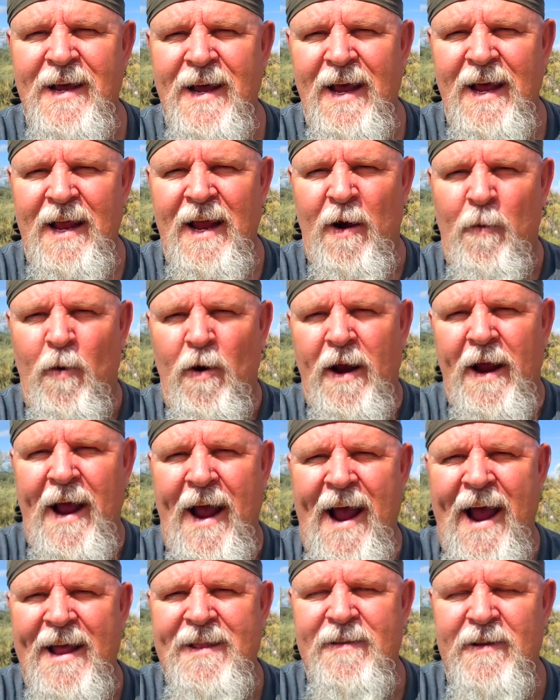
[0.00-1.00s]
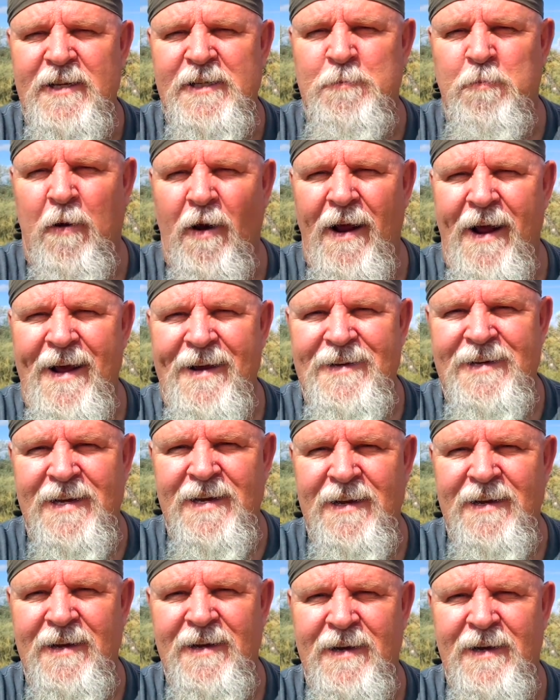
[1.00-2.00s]
and i want to add this plant
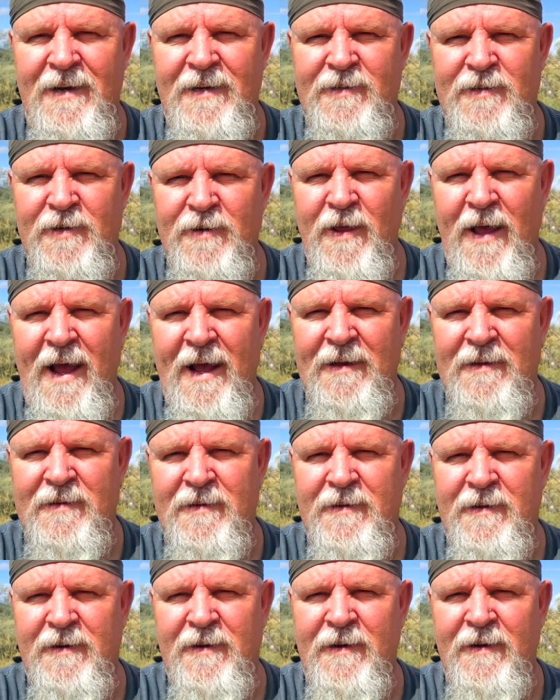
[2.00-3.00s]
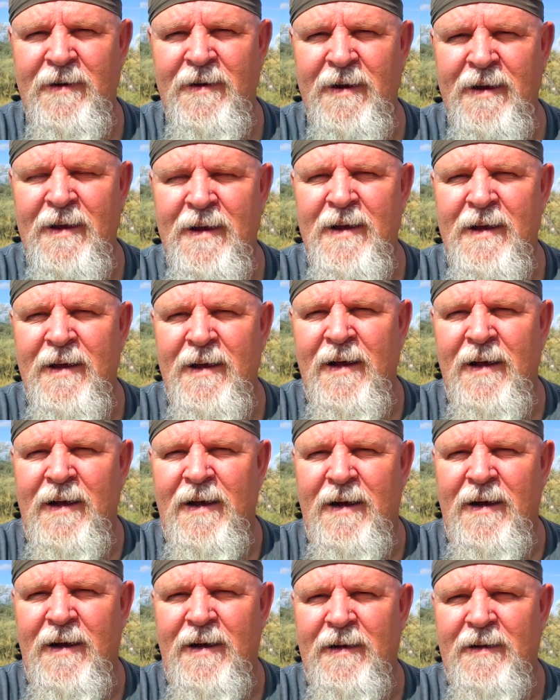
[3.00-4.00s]
uh, to that uh,
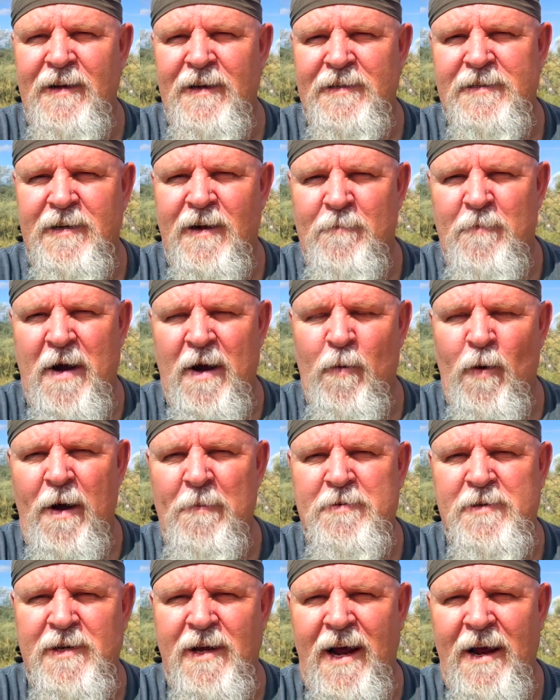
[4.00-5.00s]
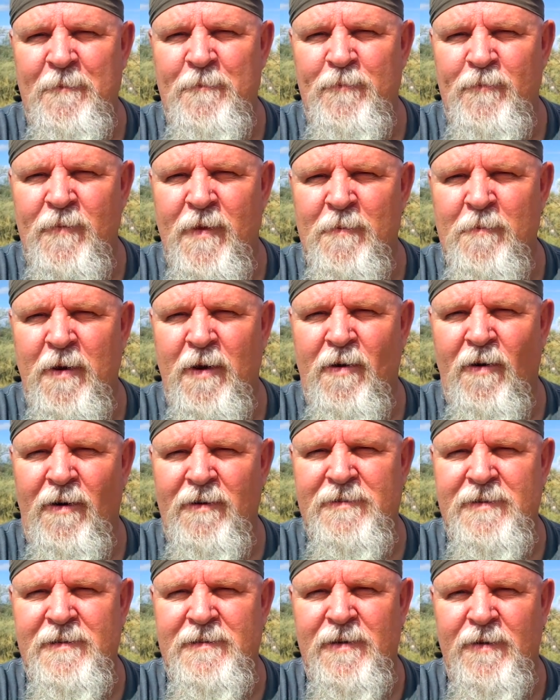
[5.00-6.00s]
uh, list on my website
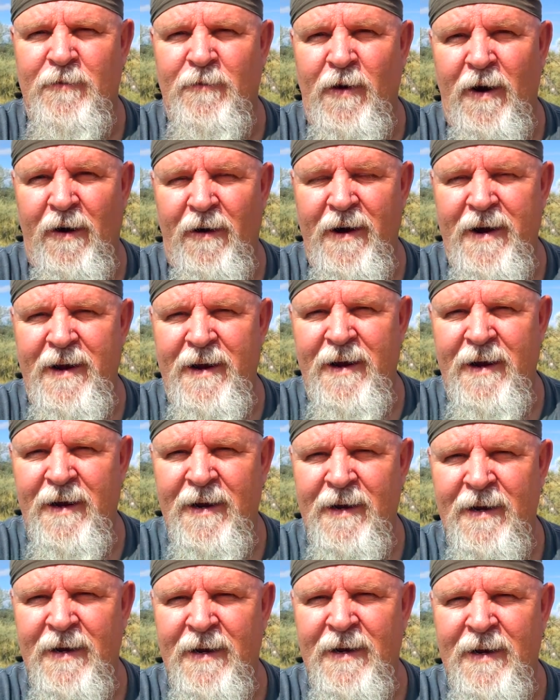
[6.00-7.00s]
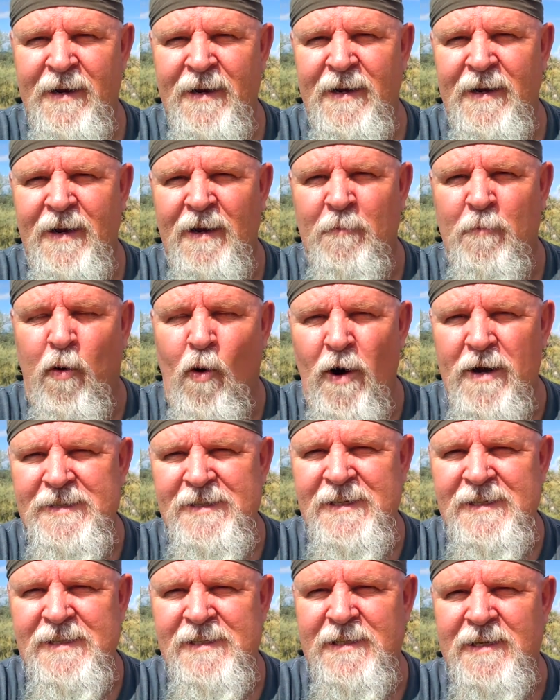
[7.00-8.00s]
because it's very
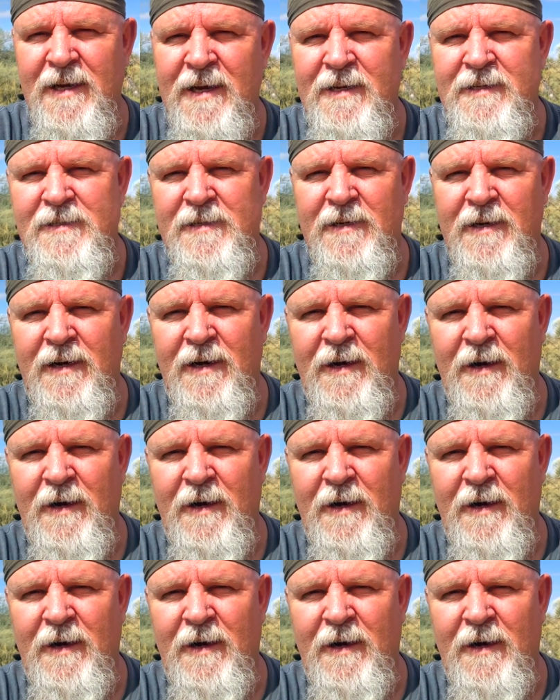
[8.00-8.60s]
poisonous it's